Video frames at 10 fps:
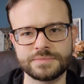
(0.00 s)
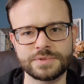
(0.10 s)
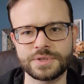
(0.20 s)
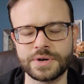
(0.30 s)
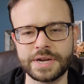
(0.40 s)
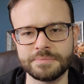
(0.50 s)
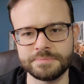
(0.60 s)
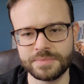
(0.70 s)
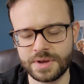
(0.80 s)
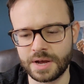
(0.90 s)
It's great.
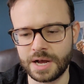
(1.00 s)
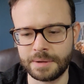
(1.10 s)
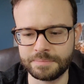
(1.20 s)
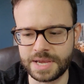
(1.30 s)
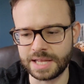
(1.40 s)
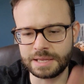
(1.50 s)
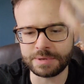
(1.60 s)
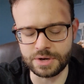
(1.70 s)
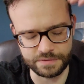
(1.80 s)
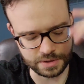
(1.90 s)
Yeah, let me
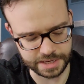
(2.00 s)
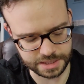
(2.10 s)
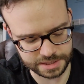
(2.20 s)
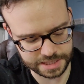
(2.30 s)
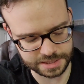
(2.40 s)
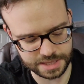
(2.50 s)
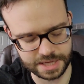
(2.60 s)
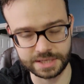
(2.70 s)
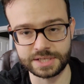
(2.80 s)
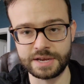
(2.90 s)
know if you like these kinds of
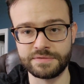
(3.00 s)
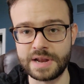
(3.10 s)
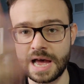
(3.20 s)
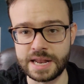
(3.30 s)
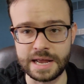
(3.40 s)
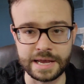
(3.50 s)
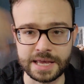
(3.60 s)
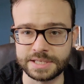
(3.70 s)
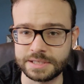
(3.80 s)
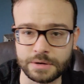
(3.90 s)
things. If not, I
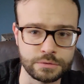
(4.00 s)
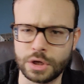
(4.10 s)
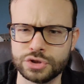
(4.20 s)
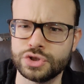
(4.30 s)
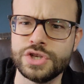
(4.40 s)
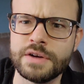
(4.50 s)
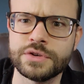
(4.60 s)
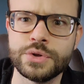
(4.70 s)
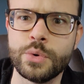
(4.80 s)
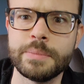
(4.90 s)
guess I'll just
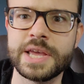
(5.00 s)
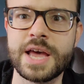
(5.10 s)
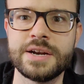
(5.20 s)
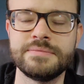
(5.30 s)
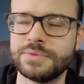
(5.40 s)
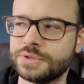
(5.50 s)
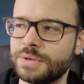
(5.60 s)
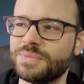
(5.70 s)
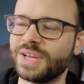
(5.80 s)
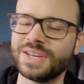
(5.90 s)
never do them again or
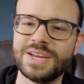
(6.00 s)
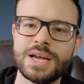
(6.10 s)
something.